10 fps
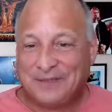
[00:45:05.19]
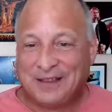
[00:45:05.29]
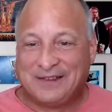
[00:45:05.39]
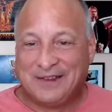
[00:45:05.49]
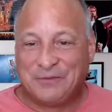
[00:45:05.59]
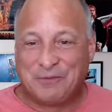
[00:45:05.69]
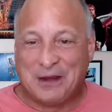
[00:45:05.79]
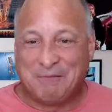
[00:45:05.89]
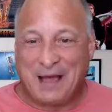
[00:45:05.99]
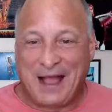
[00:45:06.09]
It's easy for me
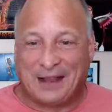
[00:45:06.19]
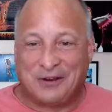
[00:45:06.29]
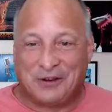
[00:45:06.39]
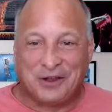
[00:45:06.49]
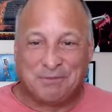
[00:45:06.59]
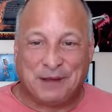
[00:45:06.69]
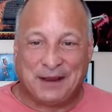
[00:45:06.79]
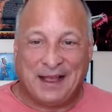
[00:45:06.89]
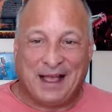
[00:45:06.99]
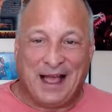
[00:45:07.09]
to pack it on,
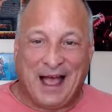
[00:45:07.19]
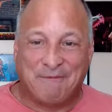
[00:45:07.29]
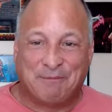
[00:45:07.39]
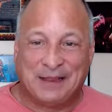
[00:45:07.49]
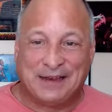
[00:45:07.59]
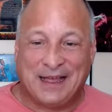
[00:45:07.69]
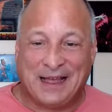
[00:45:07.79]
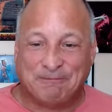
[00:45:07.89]
but I've been